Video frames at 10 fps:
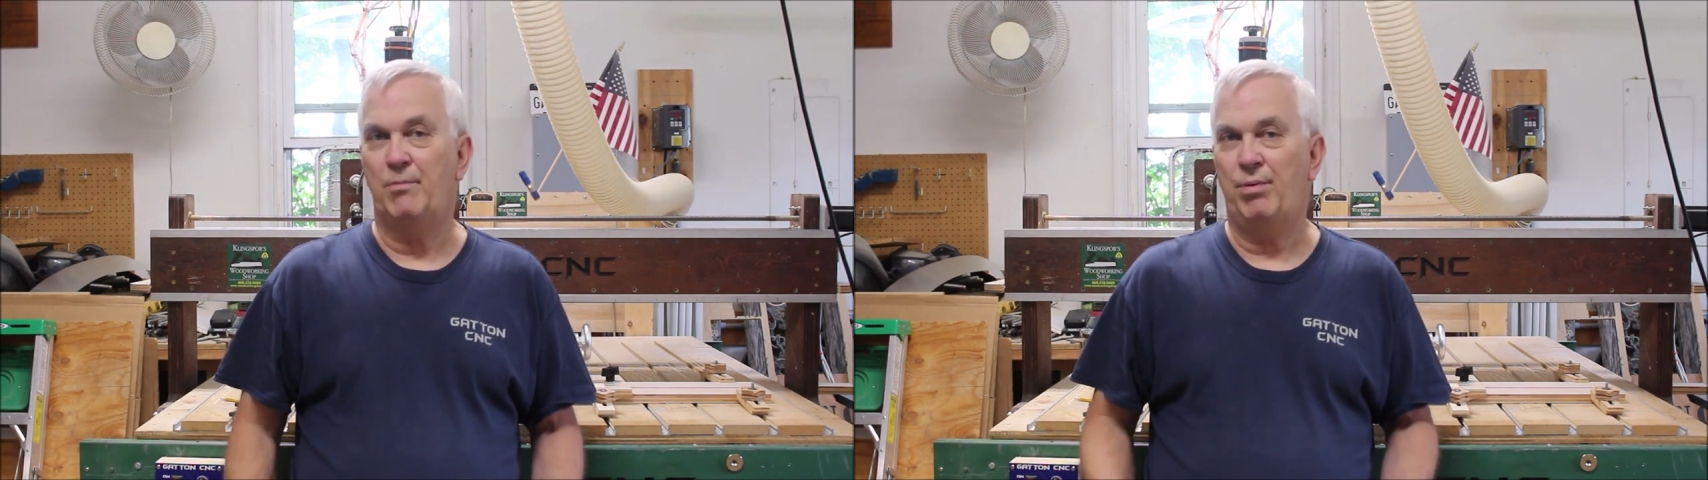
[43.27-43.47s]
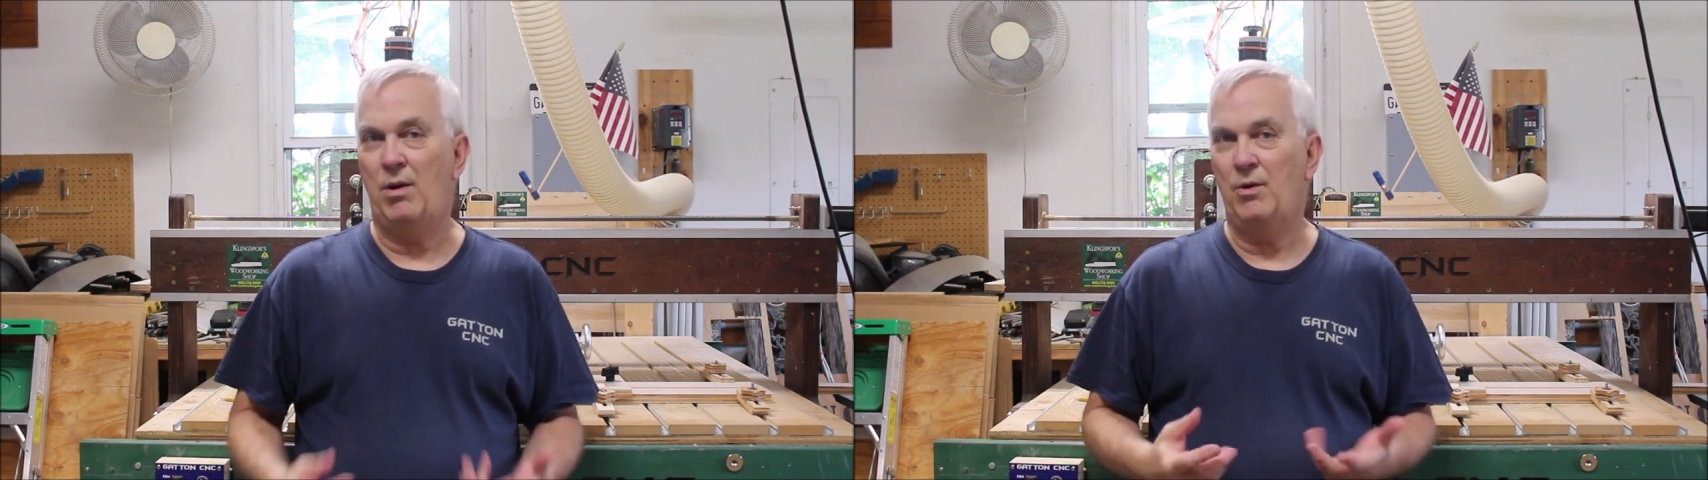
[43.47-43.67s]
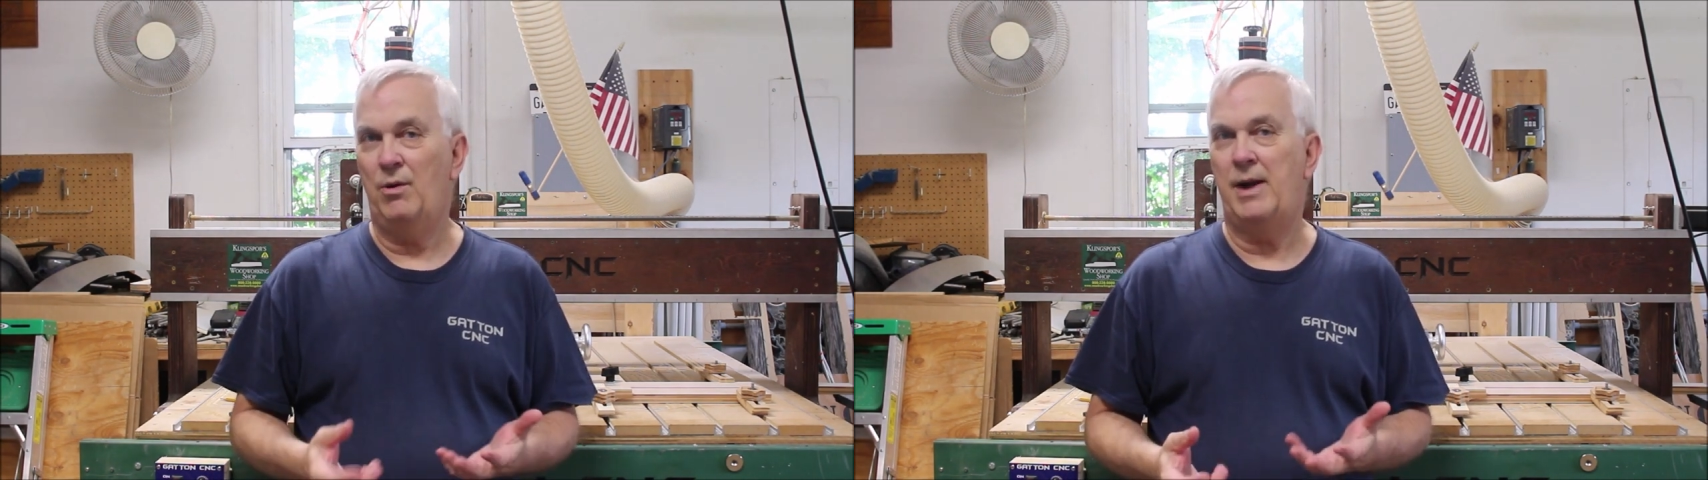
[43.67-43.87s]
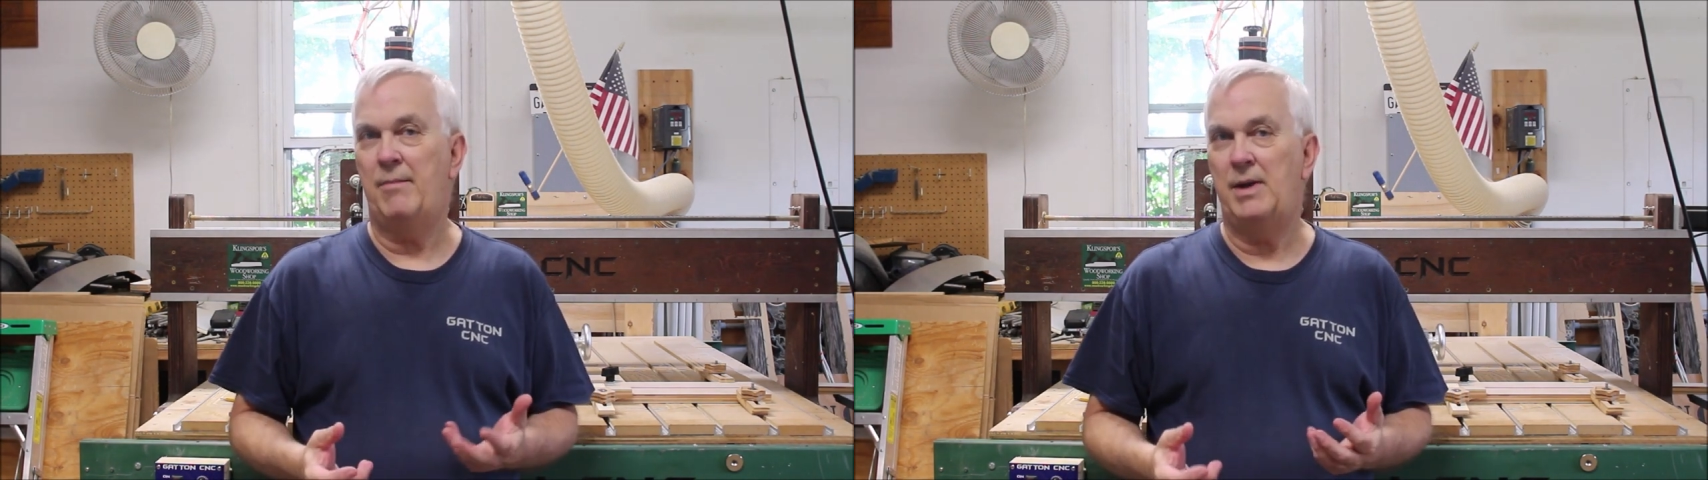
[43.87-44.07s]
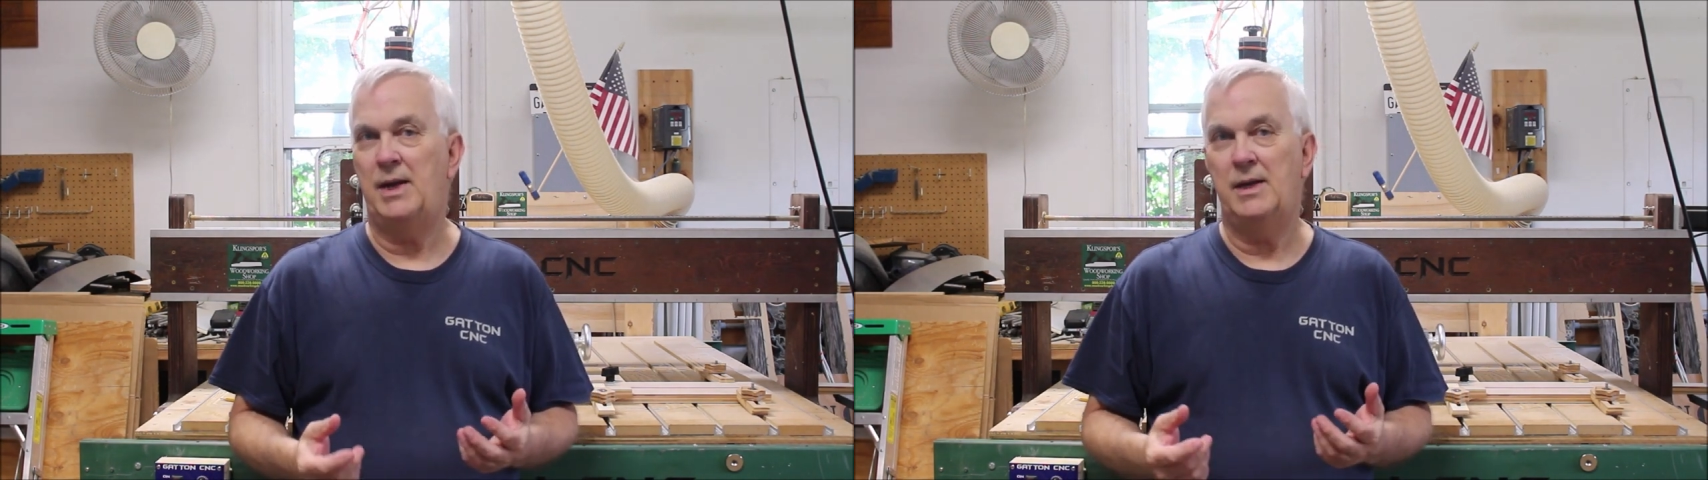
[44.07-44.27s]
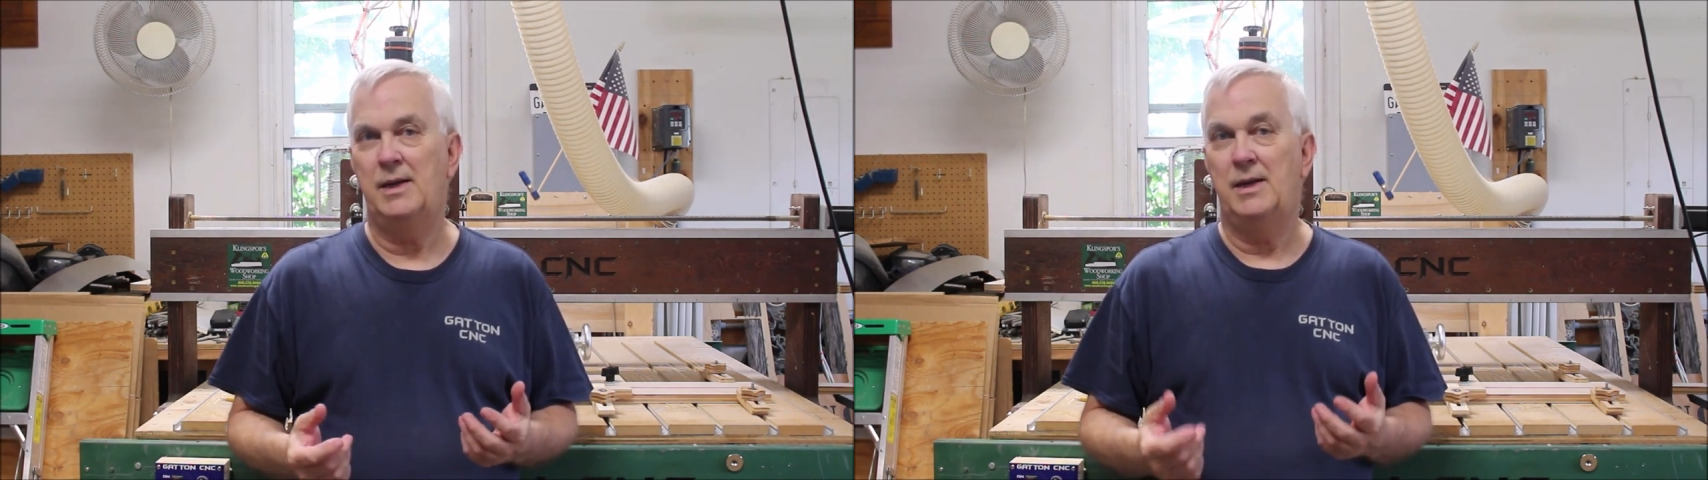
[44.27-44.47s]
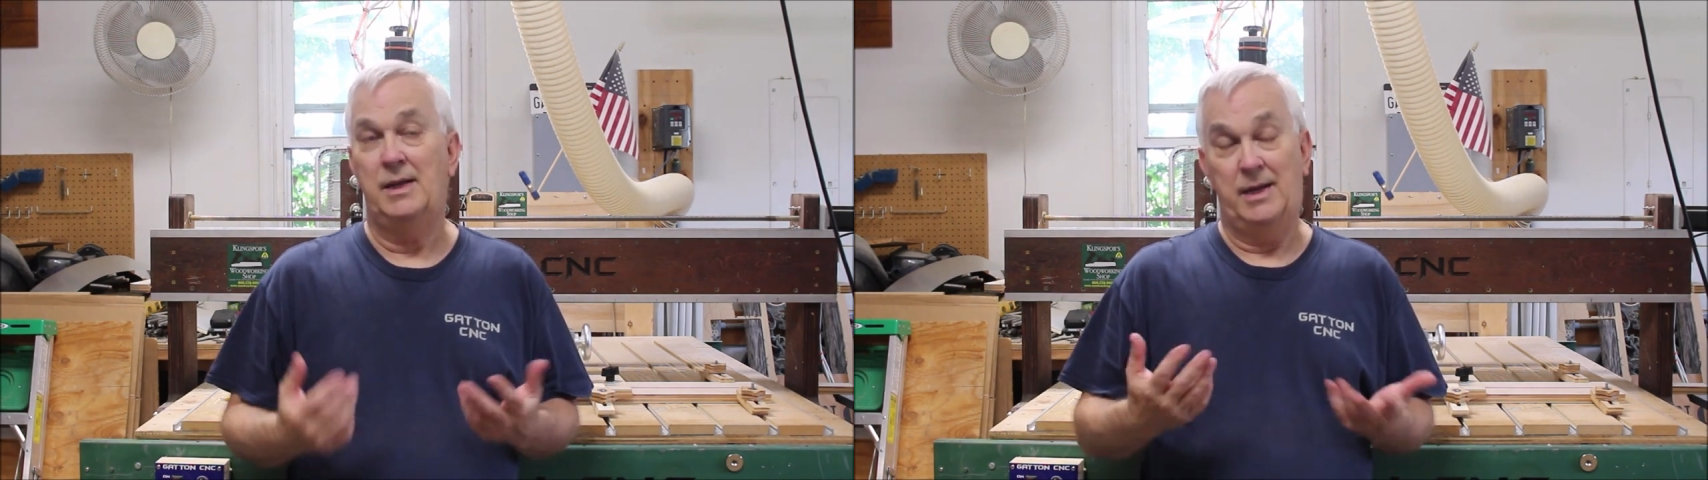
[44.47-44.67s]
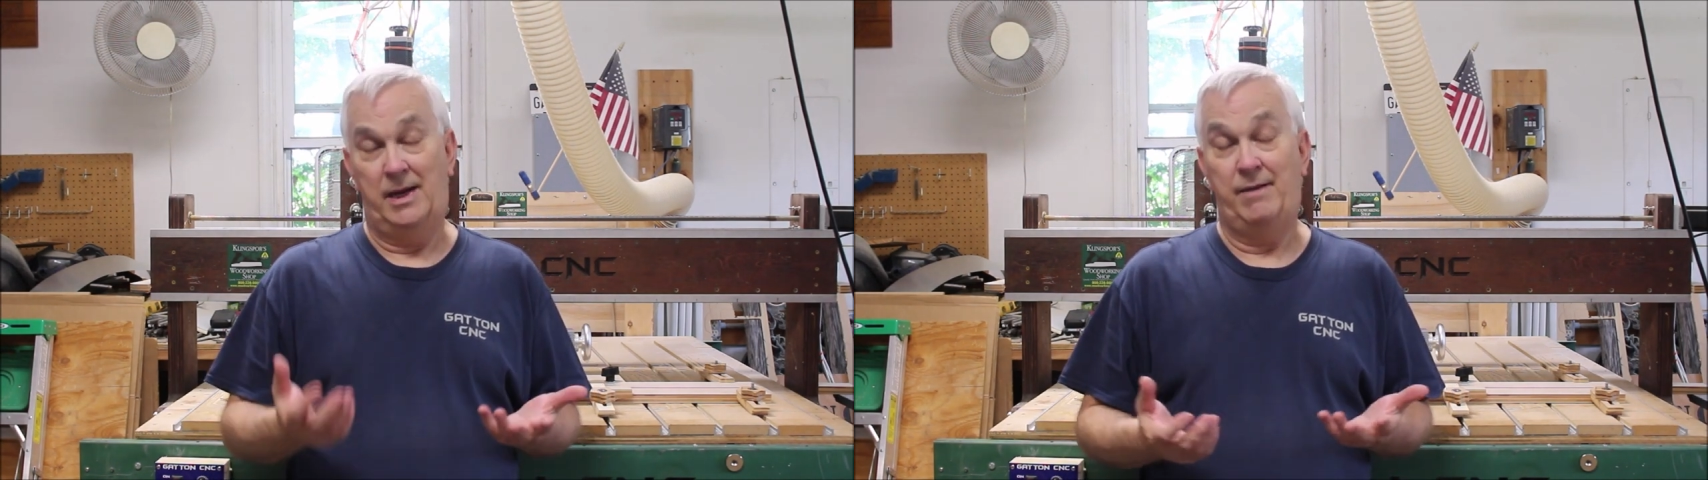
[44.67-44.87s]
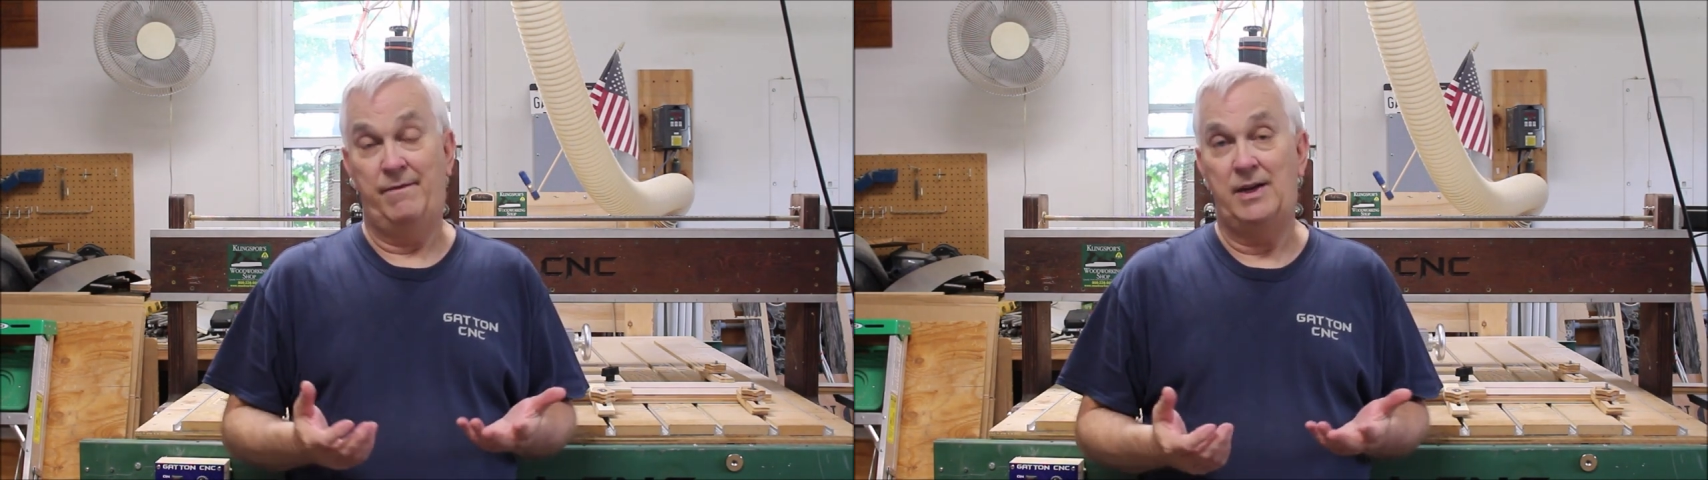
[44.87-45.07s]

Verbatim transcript: programming in